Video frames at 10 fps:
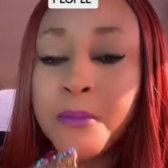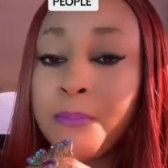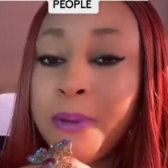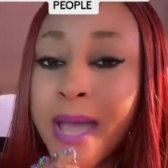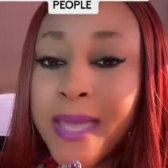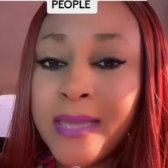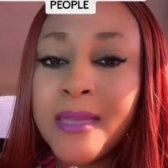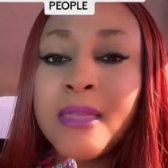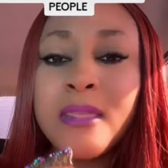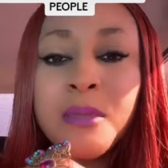by
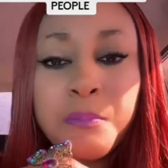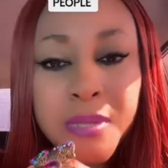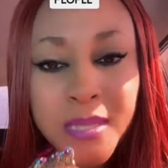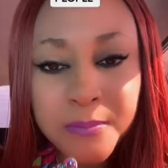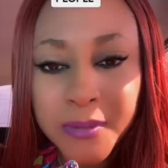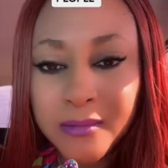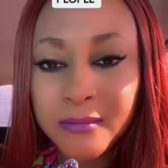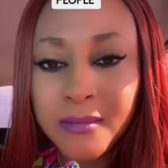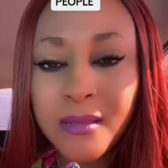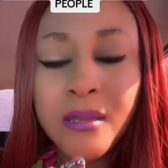the people.
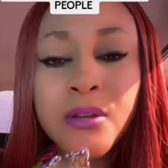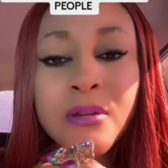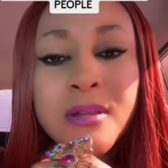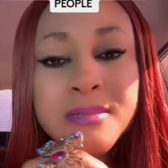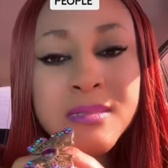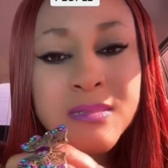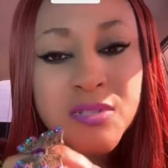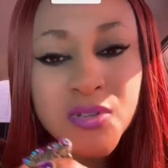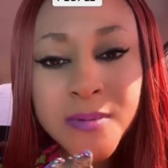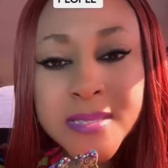In your
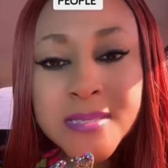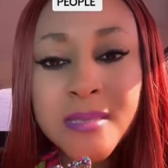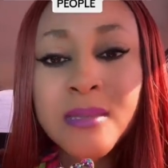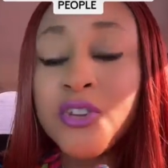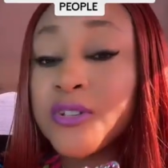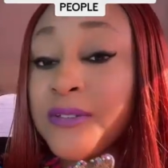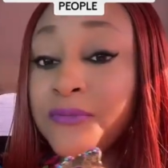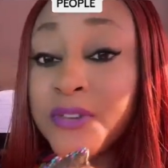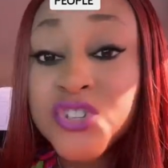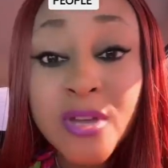constituency, in your
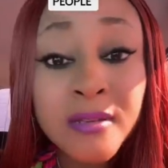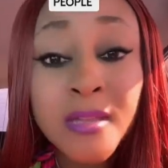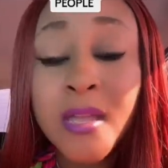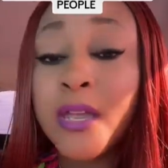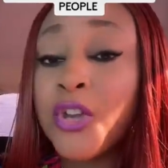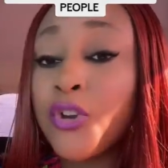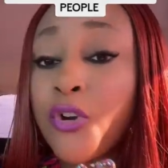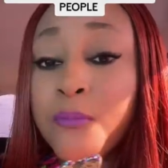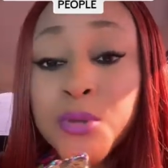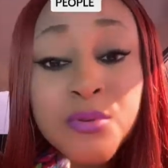division, in your
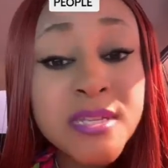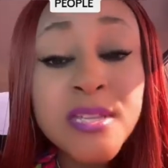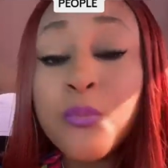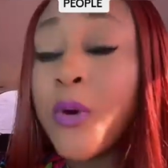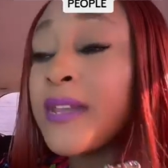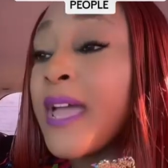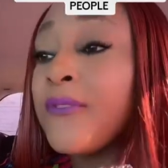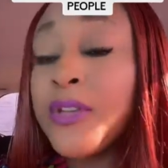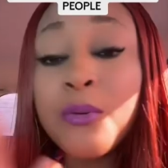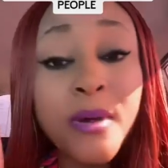community,
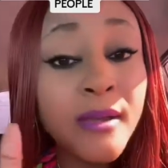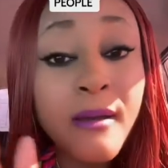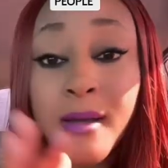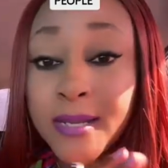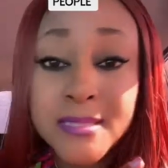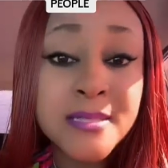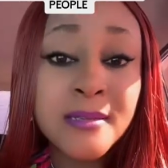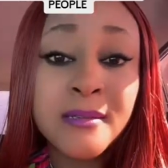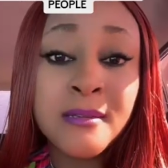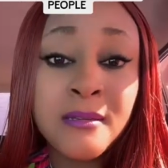whatever you want to call it,
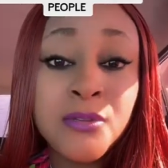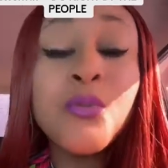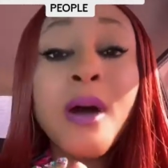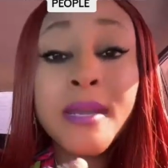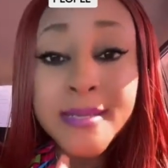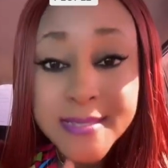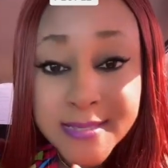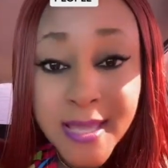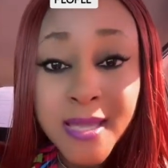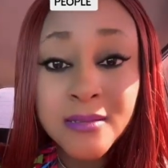you
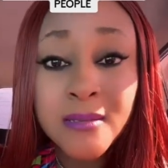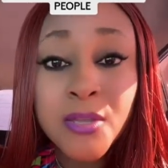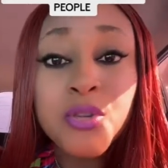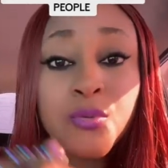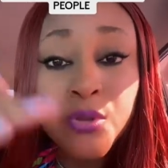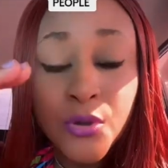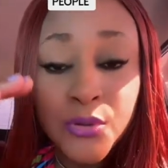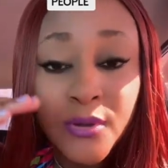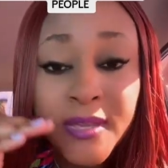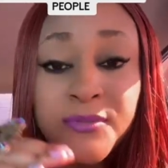understand.
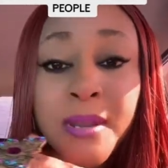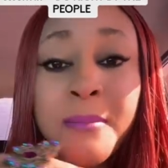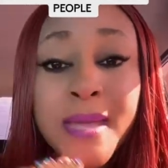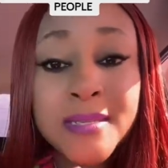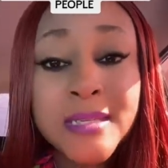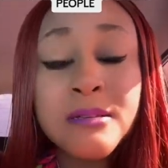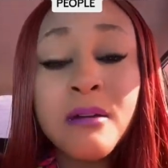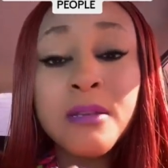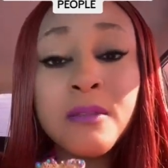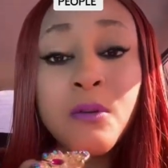You're given a mandate
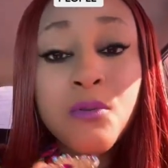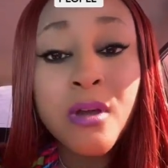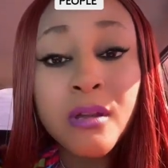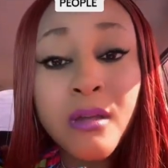under the local